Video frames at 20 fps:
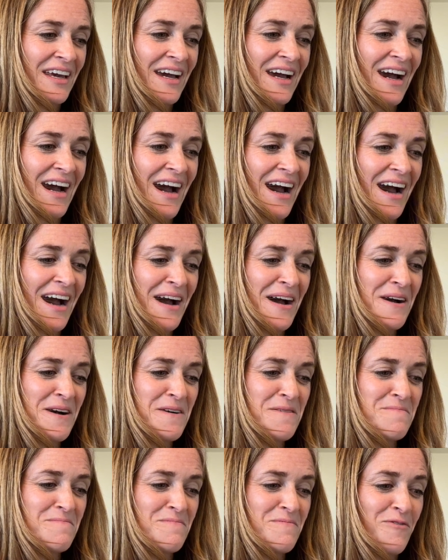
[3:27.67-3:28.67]

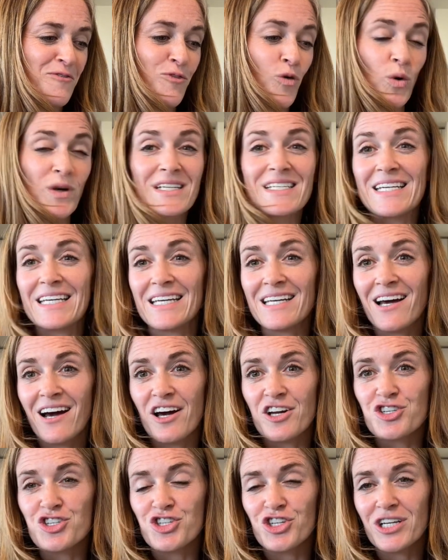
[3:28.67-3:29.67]

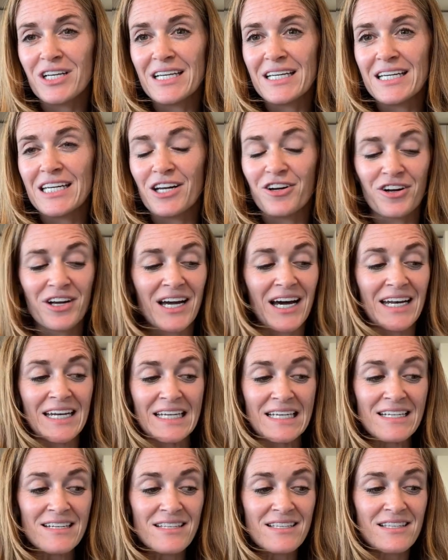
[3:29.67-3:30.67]
1,400 near
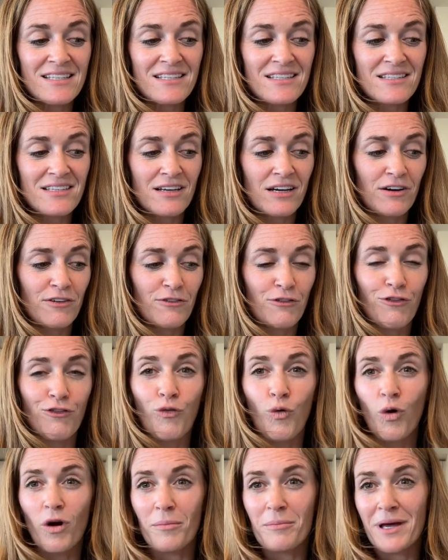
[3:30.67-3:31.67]
Cadiz,
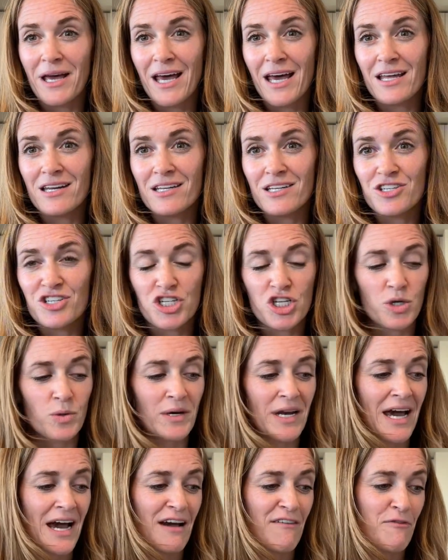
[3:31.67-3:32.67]
4 bed,
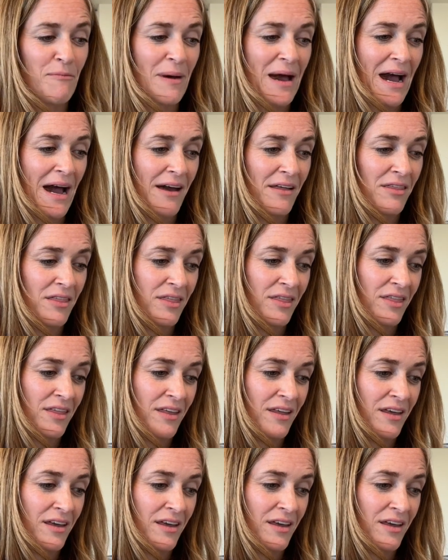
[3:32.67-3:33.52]
2.5 bath.